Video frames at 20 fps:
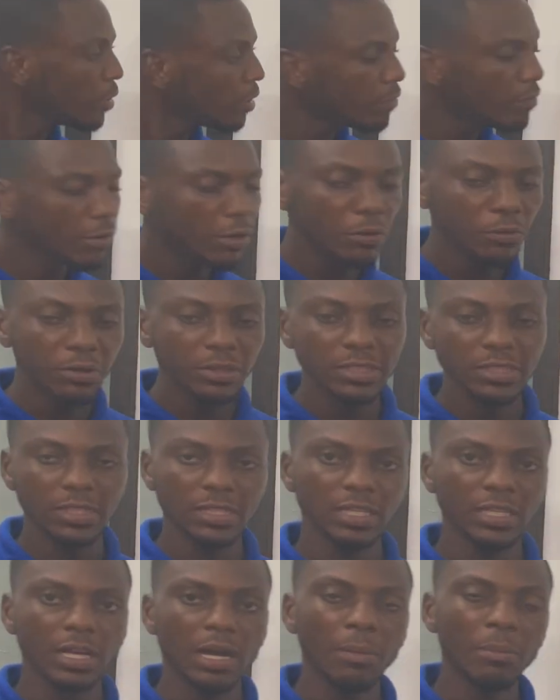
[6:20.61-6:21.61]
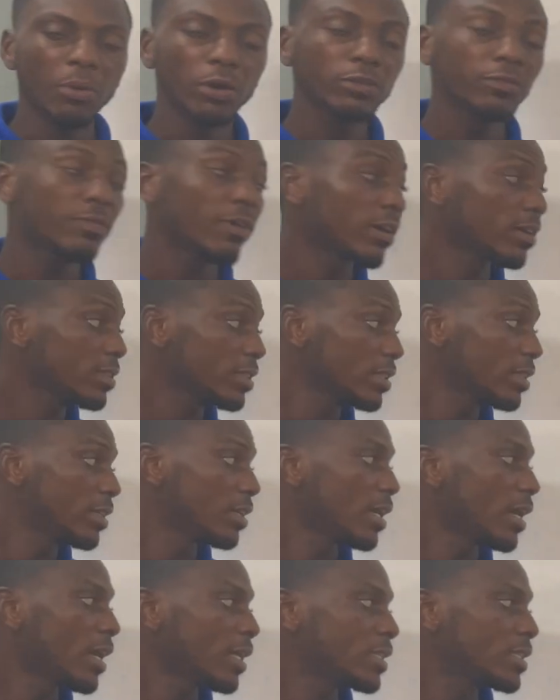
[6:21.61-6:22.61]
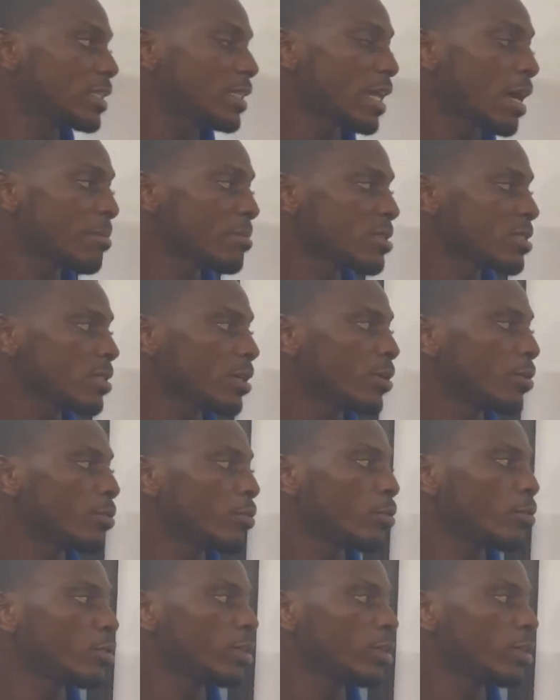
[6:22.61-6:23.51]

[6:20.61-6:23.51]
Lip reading: evaluate the amount function at time 0,